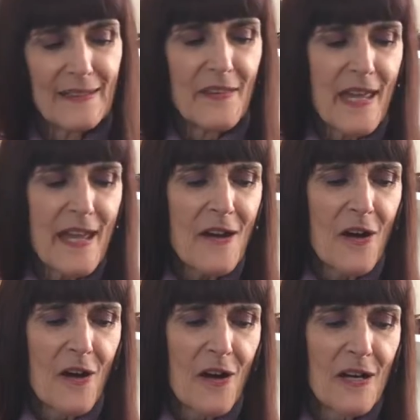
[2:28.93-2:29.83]
They
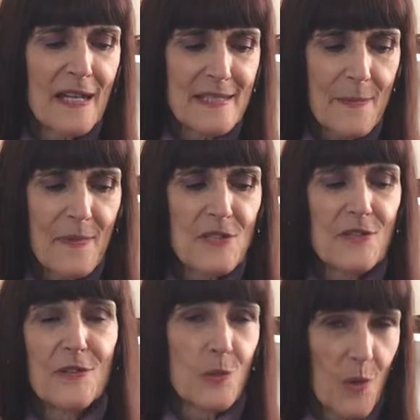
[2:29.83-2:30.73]
are, as I
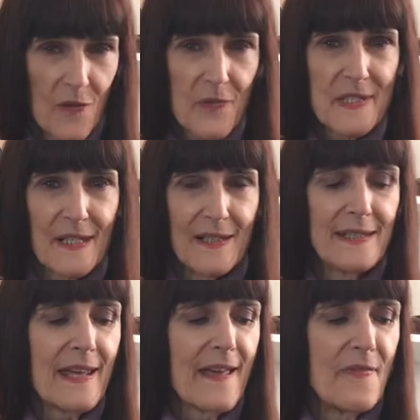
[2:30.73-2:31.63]
mentioned, the 12th
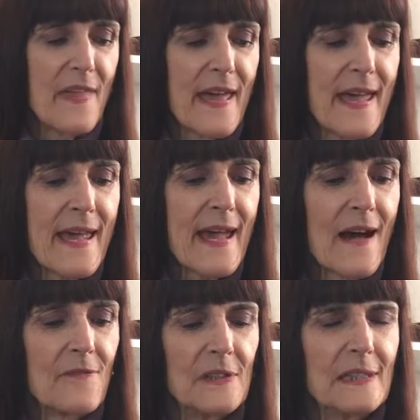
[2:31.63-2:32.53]
sign, and they
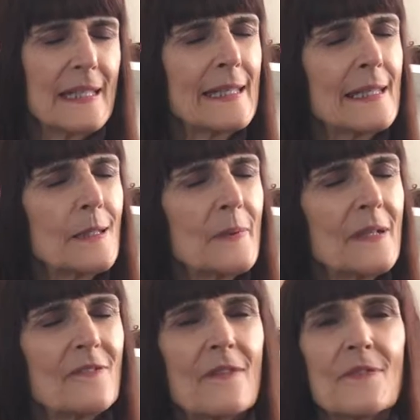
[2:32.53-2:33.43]
have a little bit
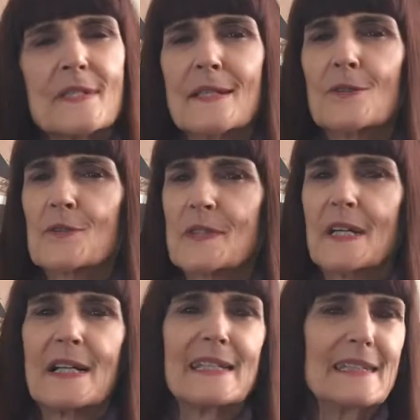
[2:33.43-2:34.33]
of every single
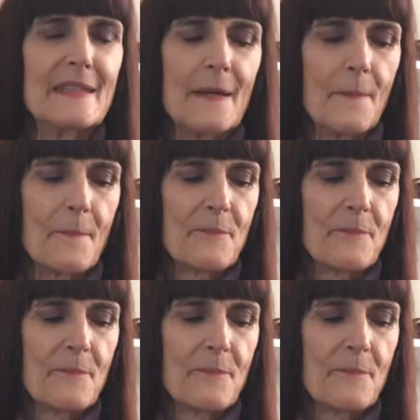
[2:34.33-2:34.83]
sign in them.